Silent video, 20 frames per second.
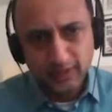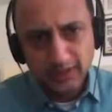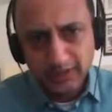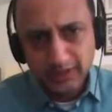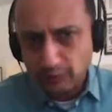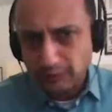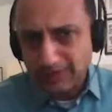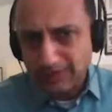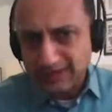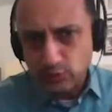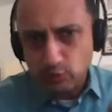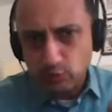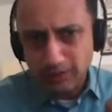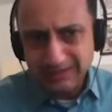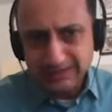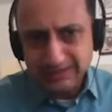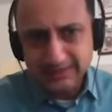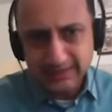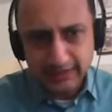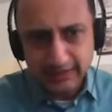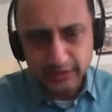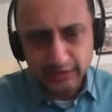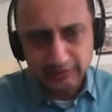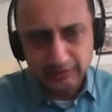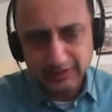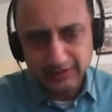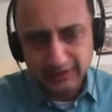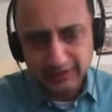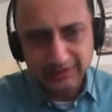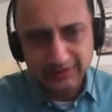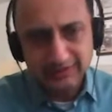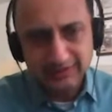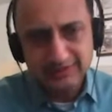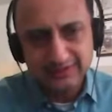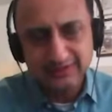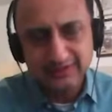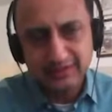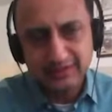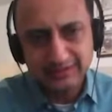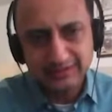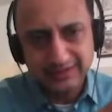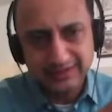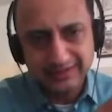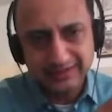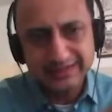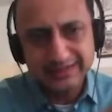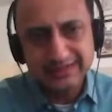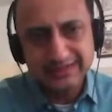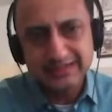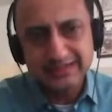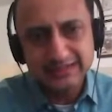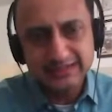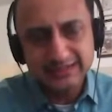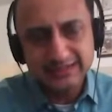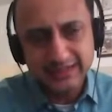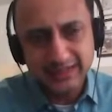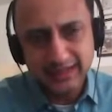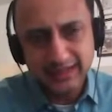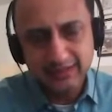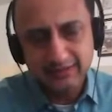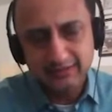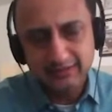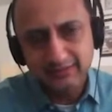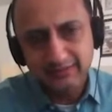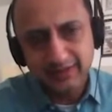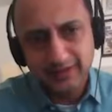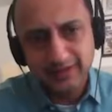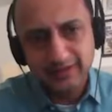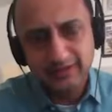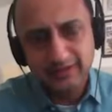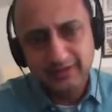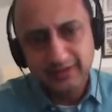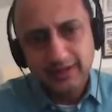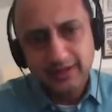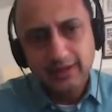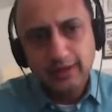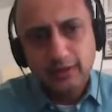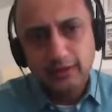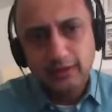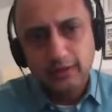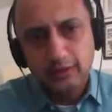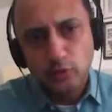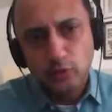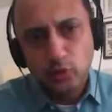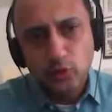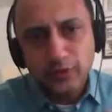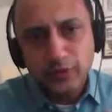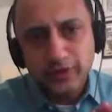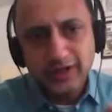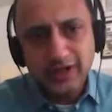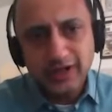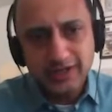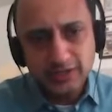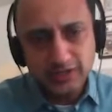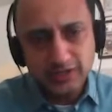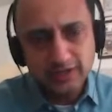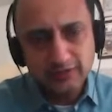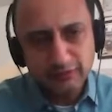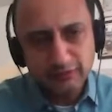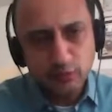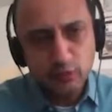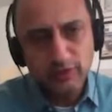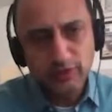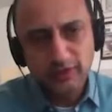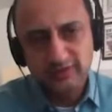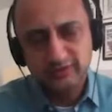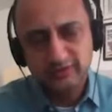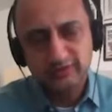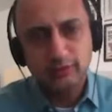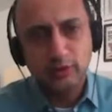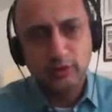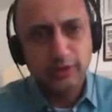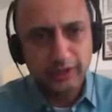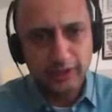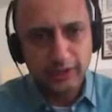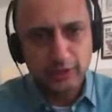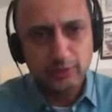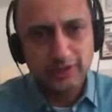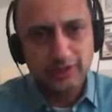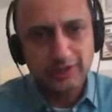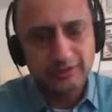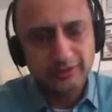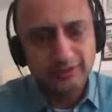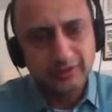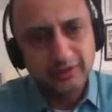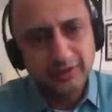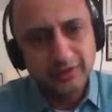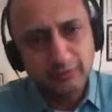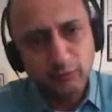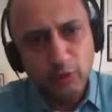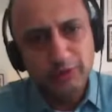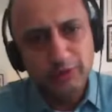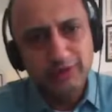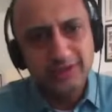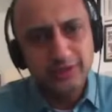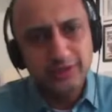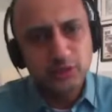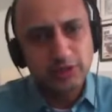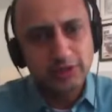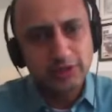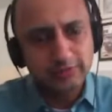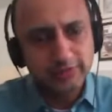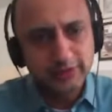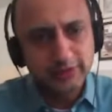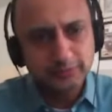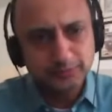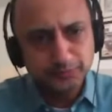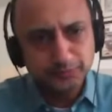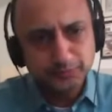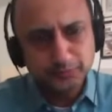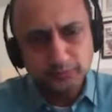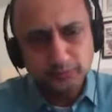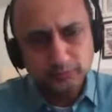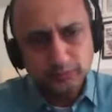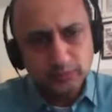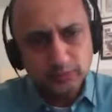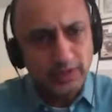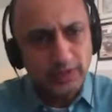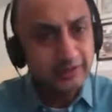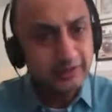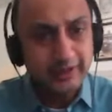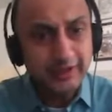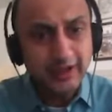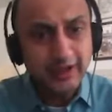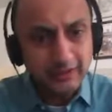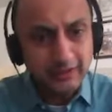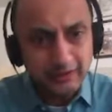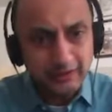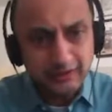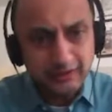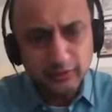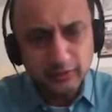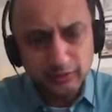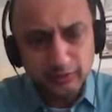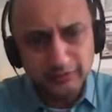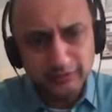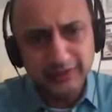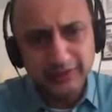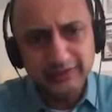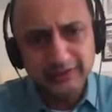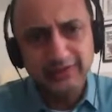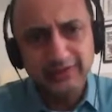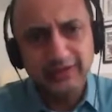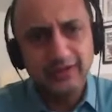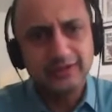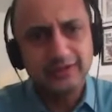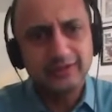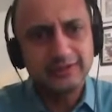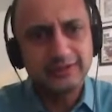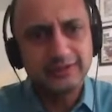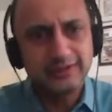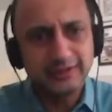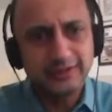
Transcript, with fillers: Now, that's one side of it. That's the, that Indians have an uh, overarching focus on education. They want their children, regardless of where they are in the